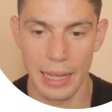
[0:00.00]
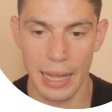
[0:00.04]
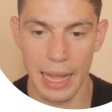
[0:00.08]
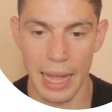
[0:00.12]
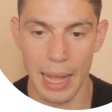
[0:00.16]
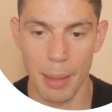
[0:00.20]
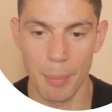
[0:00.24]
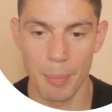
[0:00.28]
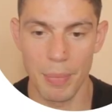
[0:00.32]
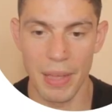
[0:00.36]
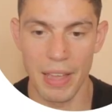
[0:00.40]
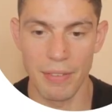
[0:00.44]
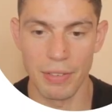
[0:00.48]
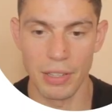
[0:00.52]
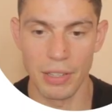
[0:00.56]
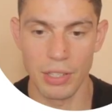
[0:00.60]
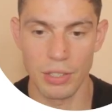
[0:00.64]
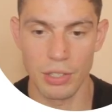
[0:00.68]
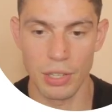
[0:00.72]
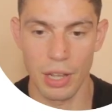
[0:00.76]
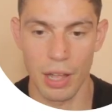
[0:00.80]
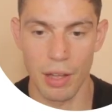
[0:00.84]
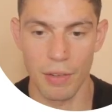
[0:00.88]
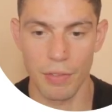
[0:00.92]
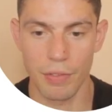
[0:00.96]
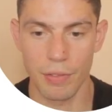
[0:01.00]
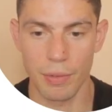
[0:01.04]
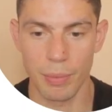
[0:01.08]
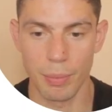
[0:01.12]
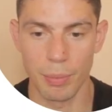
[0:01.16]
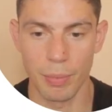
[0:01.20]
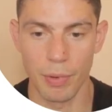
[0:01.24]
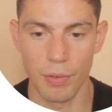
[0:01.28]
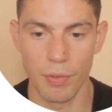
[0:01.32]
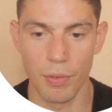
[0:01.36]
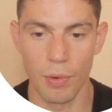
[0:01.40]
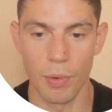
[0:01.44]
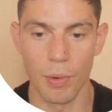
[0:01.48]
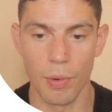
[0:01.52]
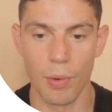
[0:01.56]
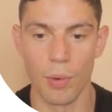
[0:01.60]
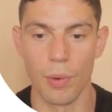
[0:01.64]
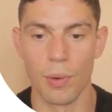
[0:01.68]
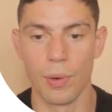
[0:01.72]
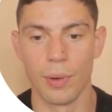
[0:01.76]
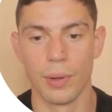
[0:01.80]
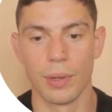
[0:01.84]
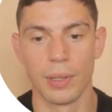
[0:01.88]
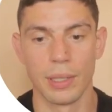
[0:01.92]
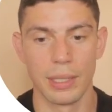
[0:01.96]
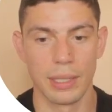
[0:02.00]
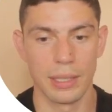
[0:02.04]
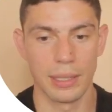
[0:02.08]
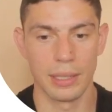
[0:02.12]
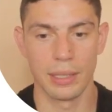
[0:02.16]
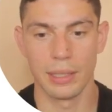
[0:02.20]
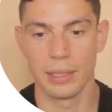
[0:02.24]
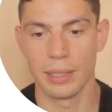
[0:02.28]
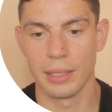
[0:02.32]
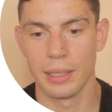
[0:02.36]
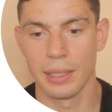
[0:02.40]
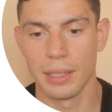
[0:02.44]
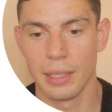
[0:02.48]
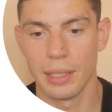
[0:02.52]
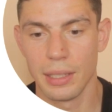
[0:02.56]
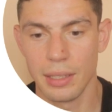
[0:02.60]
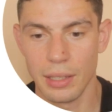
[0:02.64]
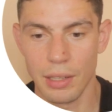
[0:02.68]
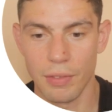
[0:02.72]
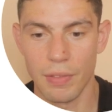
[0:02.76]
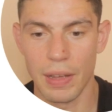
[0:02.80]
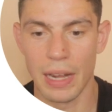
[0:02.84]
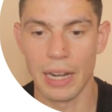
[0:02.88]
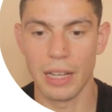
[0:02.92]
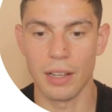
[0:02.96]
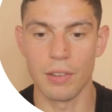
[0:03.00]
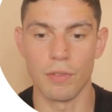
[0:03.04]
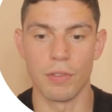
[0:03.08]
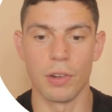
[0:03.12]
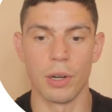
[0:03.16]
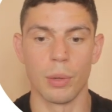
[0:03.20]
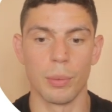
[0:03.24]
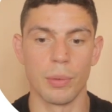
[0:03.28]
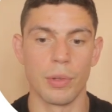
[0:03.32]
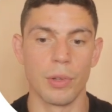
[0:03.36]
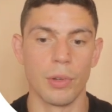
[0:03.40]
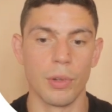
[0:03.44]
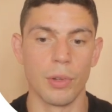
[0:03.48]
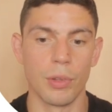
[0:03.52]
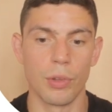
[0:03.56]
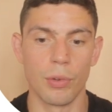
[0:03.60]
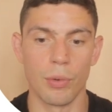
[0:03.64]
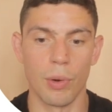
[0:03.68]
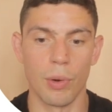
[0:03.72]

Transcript: and pivots off before the fella can follow up with another